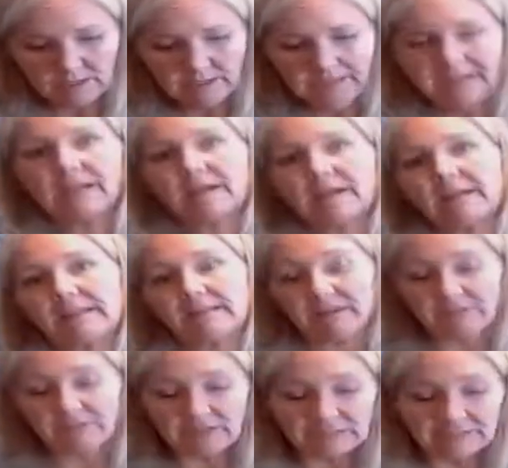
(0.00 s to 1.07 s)
If
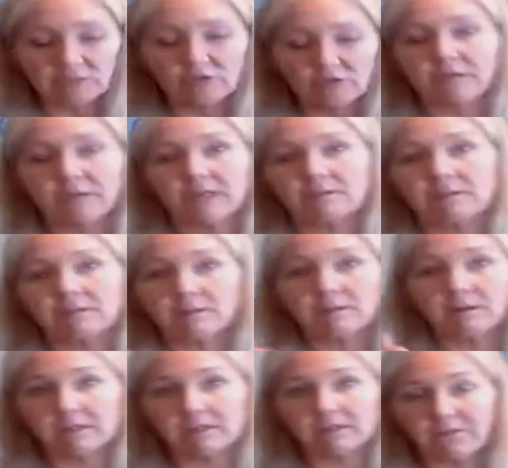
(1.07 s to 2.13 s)
this tells you anything, it was still
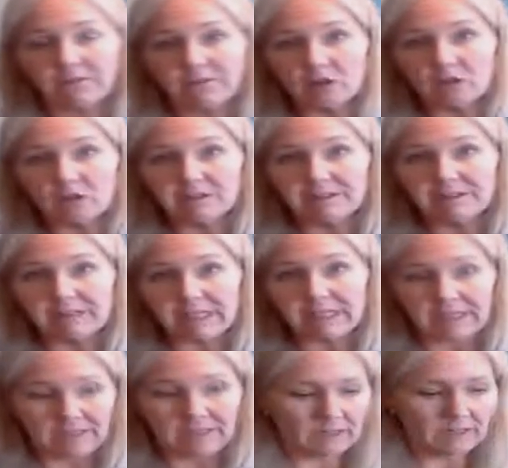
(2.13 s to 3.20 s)
on its first
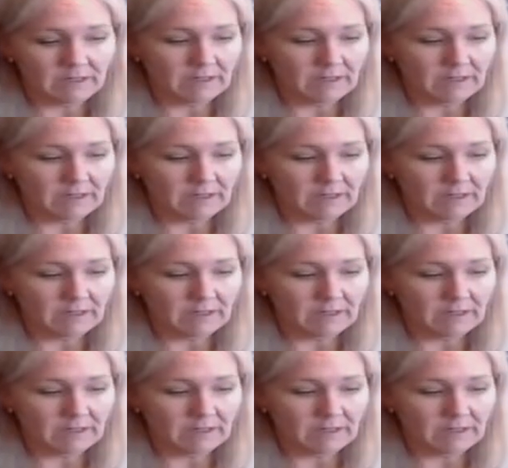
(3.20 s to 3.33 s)
ink